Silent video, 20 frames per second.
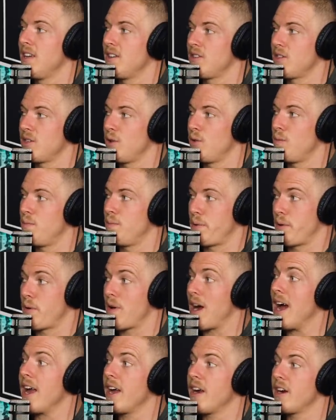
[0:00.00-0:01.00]
So
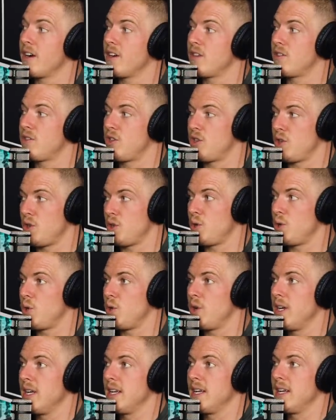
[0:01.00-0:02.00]
prior
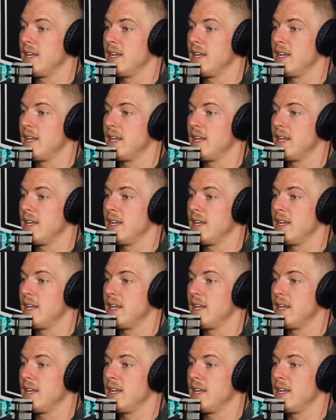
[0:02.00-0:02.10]
to